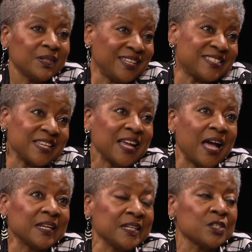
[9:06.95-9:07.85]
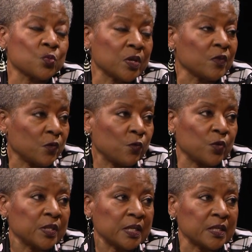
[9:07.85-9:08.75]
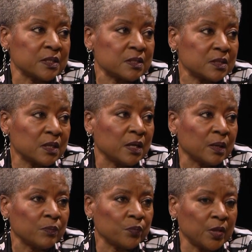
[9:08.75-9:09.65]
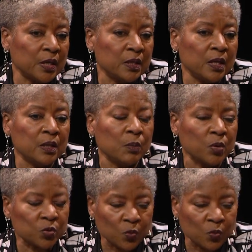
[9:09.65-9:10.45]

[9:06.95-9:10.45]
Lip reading: They say Ghana is one of the friendliest and the most